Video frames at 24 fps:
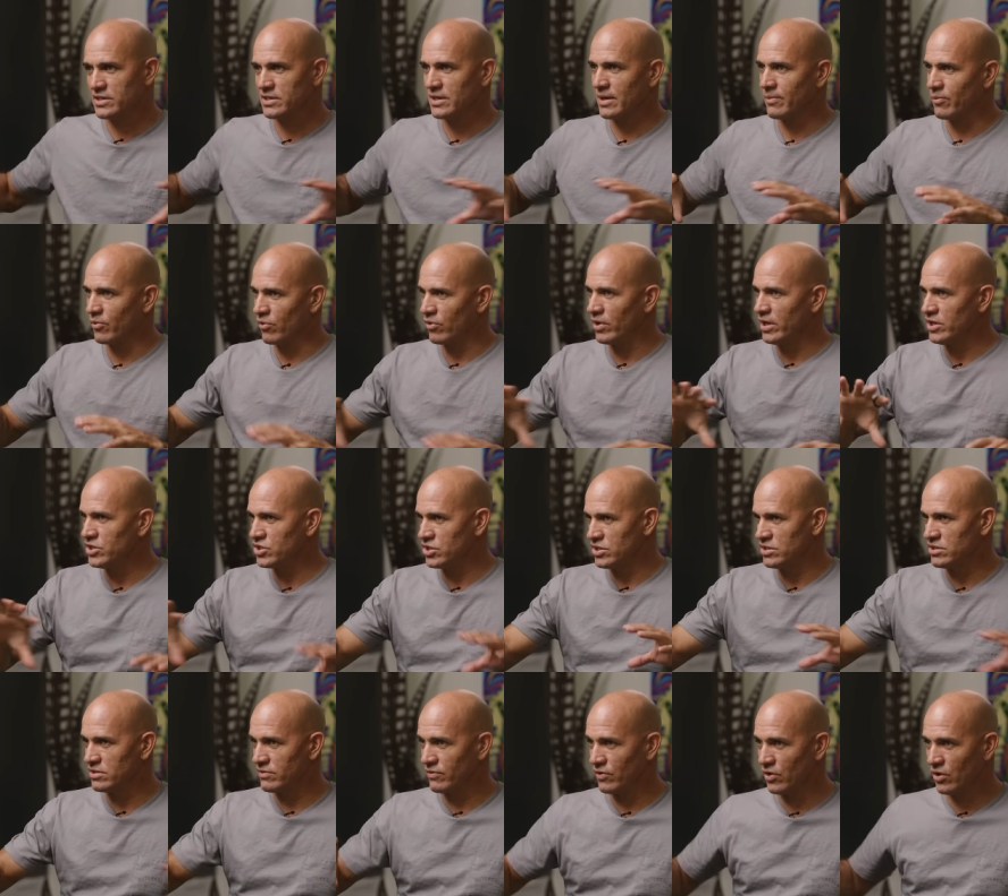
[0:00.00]

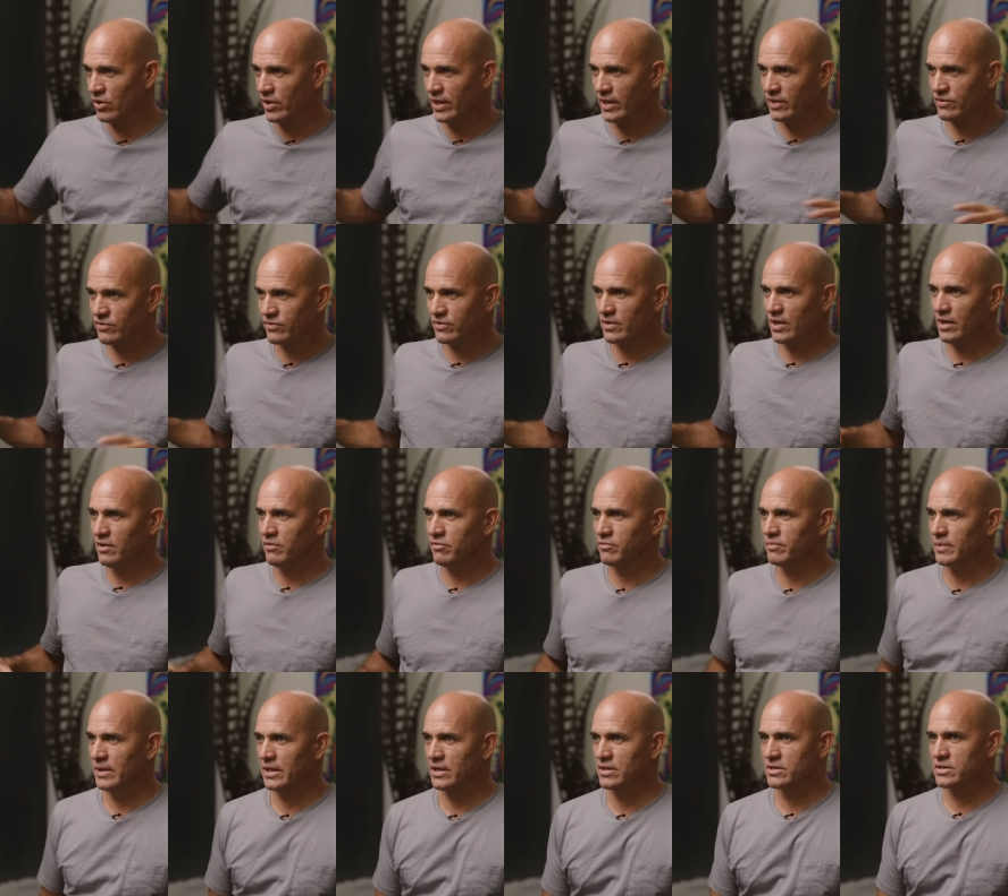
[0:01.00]
separations of all that
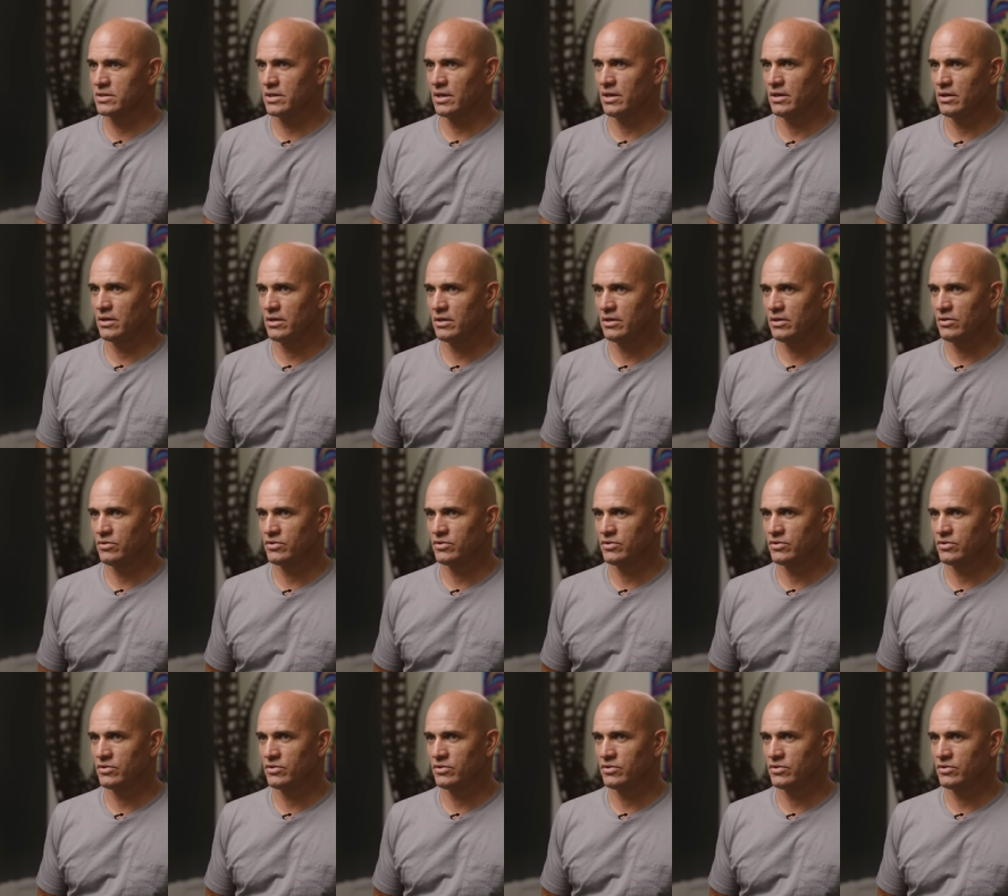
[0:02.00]
stuff because then